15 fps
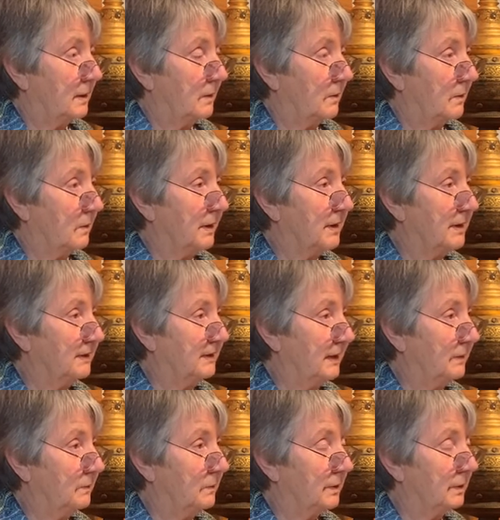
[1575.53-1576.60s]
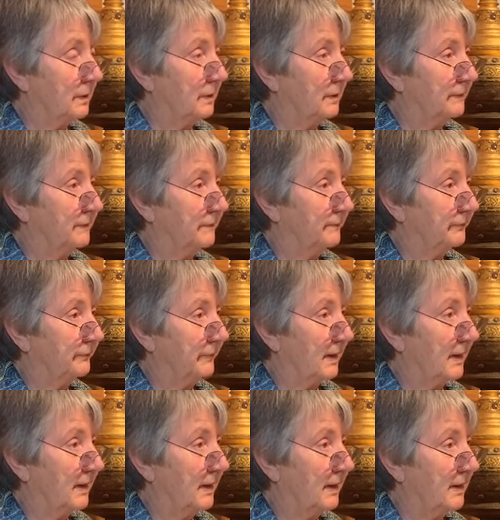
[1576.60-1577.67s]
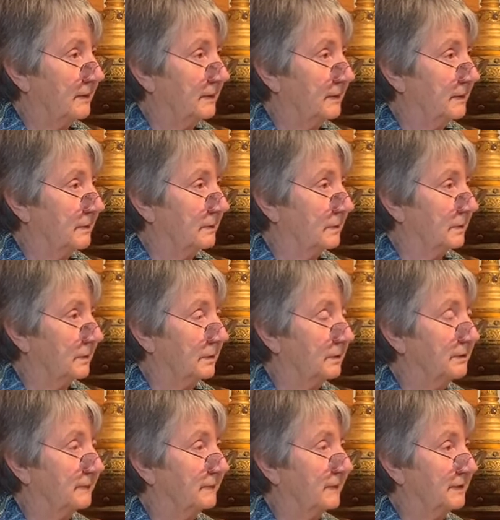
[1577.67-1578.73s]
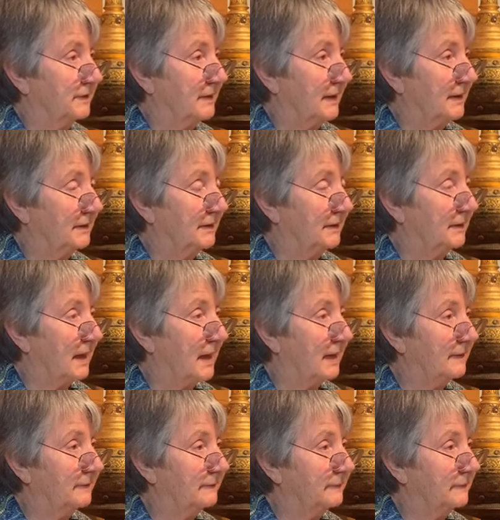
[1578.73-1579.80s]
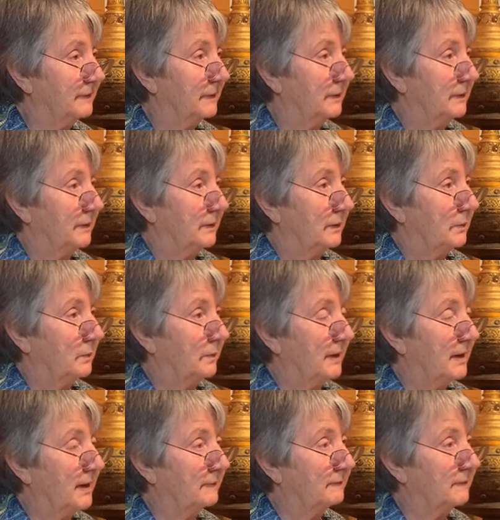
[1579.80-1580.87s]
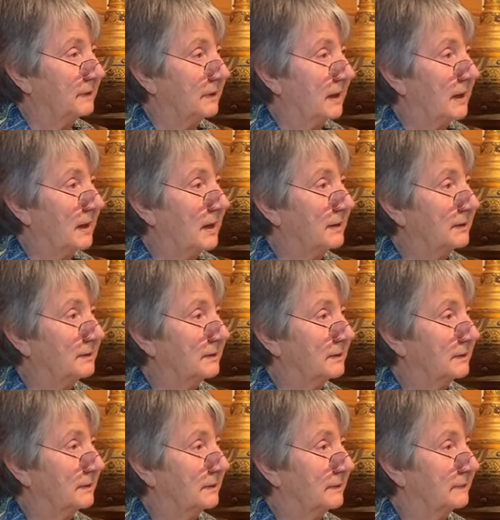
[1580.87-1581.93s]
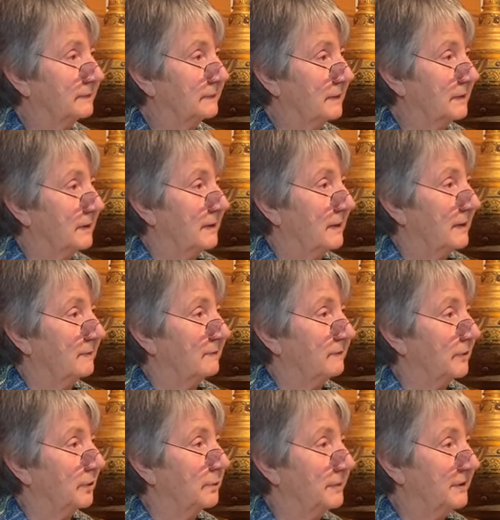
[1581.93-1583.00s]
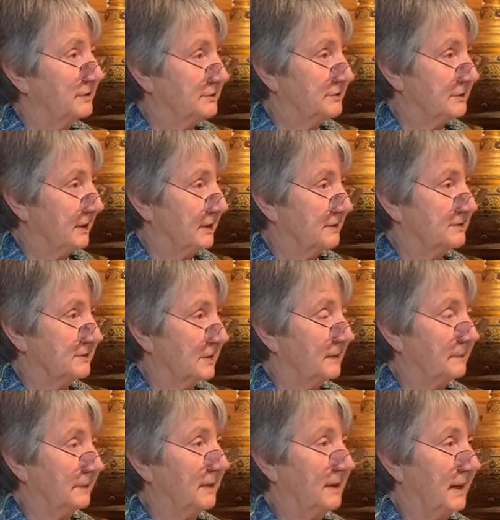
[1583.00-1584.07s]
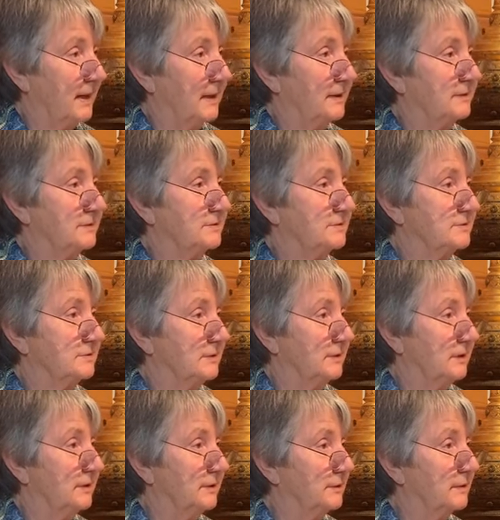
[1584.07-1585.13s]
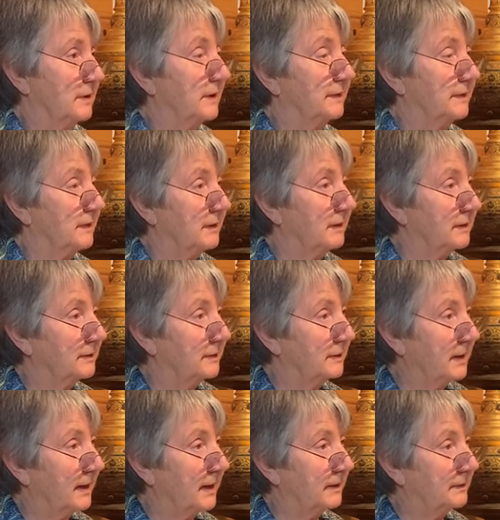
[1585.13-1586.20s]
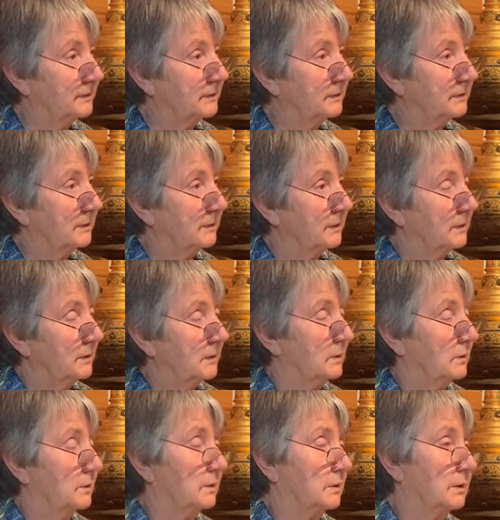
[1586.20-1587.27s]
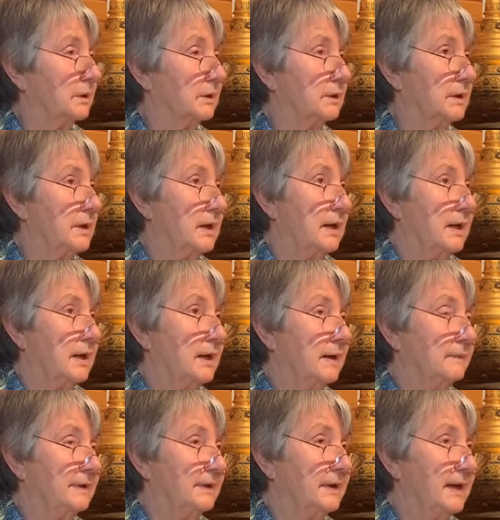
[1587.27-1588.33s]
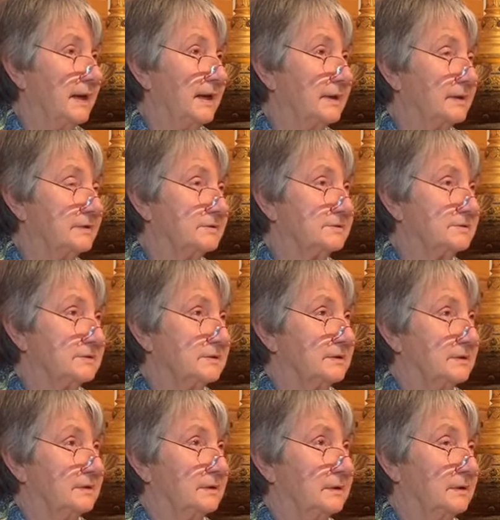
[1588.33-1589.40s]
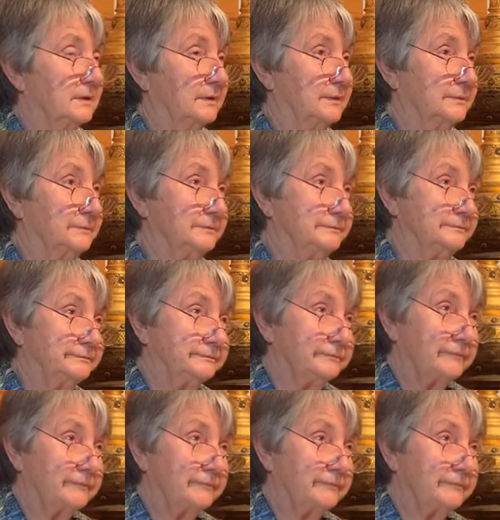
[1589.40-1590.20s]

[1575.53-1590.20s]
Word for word: workaday world, in the world of our daily life, we have a lot of verbiage that is coming at us, either on the internet or coming at us um,